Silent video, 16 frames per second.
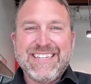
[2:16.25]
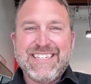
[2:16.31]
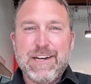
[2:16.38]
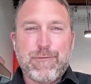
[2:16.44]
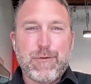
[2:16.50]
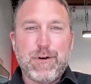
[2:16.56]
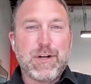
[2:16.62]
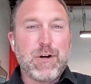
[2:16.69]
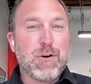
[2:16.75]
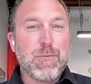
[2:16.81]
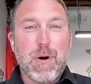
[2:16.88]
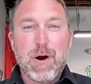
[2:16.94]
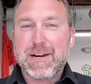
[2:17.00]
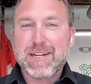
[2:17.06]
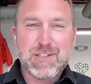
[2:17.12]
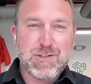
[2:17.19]
different
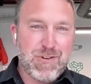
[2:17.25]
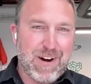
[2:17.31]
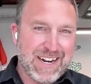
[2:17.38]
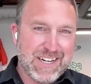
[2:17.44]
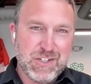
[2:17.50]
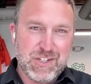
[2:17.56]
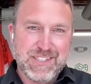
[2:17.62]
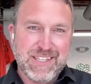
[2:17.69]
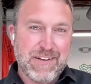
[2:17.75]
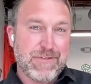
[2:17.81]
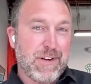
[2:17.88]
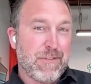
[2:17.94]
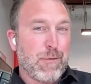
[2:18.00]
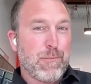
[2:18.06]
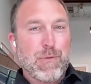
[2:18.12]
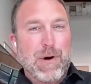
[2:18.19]
go-to-market strategies. They have
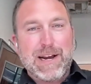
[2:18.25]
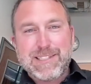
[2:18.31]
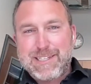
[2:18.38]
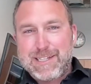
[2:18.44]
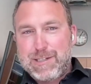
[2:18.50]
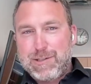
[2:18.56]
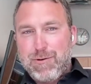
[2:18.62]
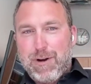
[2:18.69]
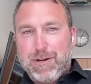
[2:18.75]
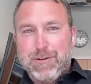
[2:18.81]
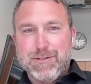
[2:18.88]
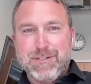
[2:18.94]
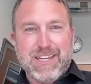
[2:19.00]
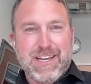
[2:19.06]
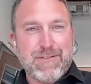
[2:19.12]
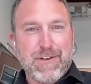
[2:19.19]
different pricing
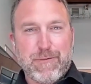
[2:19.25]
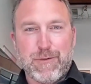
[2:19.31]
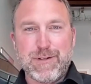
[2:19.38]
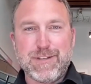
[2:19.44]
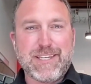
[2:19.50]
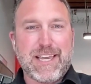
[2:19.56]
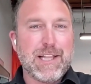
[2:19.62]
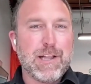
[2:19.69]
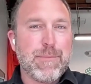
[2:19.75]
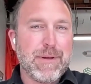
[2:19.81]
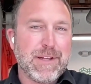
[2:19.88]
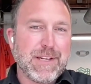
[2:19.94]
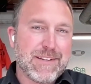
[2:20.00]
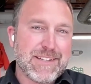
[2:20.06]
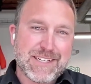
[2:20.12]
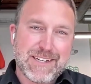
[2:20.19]
struggles. They have different
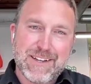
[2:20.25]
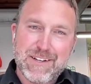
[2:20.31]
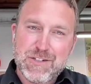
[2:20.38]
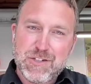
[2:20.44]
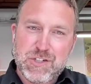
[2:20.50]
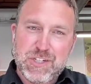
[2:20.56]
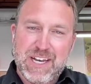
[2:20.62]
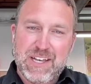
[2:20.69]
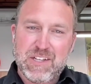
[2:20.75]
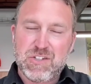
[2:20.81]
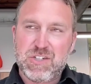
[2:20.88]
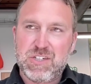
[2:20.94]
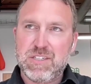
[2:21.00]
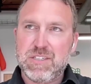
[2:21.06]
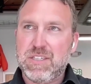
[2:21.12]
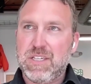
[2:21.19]
scalability and technology
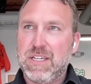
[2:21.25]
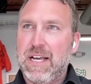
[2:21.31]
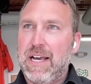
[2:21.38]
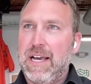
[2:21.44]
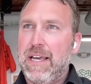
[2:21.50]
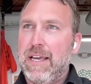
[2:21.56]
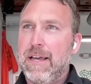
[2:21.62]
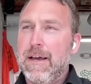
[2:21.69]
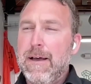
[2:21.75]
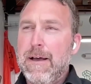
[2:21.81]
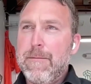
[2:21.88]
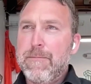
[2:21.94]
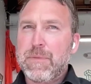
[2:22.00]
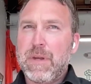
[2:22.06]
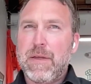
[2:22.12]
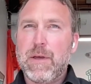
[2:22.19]
challenges. And
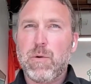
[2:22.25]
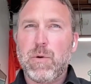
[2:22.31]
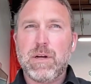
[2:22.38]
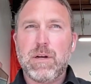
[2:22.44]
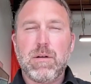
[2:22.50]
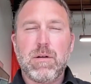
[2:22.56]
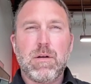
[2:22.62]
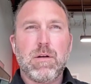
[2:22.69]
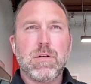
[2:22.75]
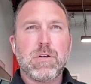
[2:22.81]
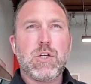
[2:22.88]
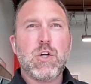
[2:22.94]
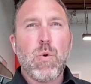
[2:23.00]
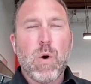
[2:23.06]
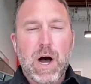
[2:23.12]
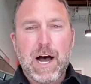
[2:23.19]
I think what
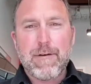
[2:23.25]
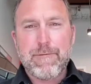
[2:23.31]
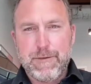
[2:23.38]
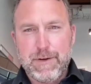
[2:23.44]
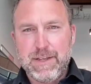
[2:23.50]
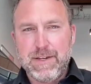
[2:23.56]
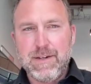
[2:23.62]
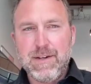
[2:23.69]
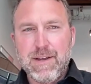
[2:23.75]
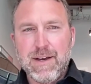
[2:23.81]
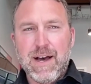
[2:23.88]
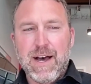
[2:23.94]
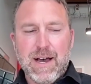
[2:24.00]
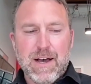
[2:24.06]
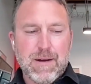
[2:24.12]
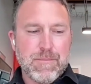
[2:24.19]
too often
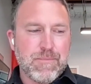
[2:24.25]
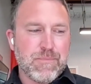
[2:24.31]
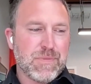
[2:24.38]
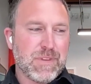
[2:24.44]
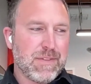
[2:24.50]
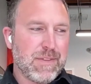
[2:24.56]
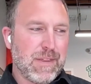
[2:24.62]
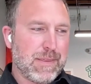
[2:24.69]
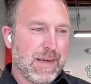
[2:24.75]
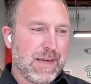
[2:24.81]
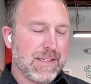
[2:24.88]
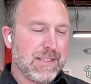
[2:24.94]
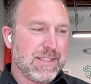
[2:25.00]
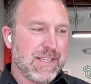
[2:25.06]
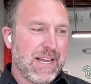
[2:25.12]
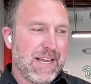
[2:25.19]
the
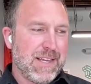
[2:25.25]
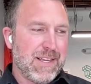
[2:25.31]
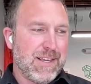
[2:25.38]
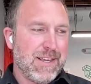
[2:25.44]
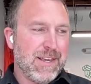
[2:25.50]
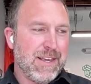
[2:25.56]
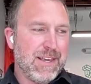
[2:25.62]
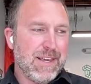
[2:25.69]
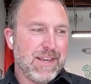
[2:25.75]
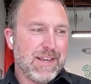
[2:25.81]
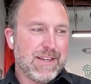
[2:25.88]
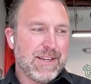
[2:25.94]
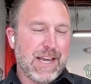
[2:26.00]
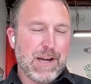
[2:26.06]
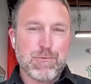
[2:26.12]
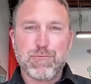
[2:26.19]
things that
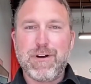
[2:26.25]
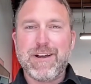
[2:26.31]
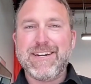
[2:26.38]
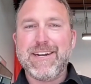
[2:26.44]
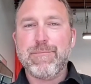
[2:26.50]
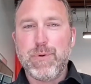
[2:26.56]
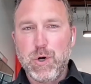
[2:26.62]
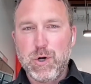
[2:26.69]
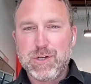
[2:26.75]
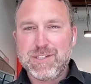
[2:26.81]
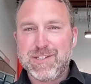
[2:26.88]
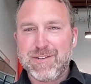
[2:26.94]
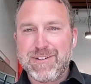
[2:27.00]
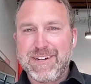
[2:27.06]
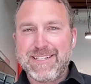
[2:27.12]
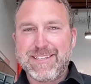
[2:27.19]
get written in
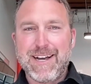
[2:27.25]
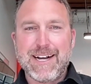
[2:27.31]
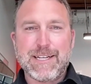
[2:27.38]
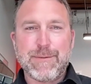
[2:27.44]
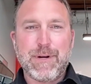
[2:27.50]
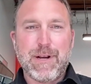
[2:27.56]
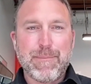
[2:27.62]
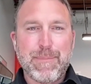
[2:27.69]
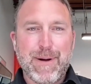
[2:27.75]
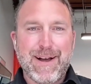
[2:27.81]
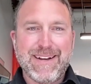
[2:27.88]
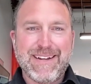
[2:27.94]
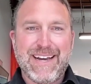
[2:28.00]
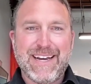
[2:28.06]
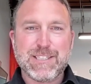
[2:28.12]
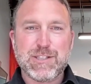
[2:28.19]
books or get talked about on
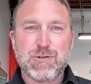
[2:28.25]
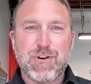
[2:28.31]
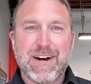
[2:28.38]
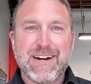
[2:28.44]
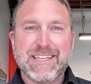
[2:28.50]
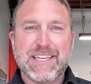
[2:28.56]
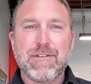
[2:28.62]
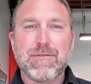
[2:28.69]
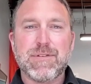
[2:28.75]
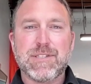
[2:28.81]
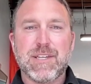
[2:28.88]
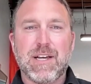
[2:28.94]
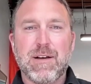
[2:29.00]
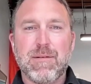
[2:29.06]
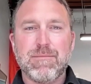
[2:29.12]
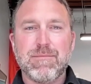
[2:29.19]
podcasts try to give
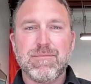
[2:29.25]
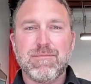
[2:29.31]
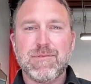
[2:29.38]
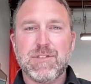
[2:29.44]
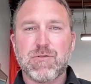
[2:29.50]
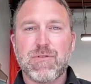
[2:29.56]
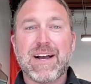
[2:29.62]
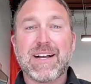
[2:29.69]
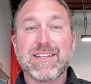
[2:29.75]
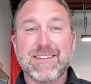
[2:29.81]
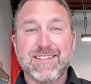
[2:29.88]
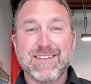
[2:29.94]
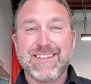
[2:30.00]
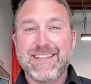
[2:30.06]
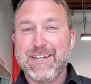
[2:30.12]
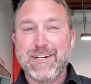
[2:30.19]
some direct
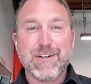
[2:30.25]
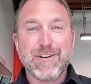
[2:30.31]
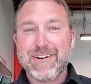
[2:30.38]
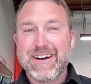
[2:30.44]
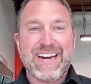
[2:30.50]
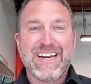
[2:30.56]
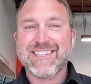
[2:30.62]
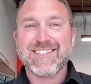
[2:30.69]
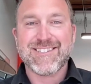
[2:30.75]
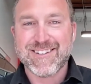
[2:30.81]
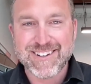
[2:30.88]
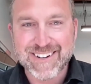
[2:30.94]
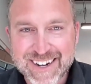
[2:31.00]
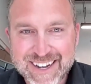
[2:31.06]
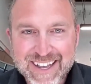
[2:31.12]
linear answer.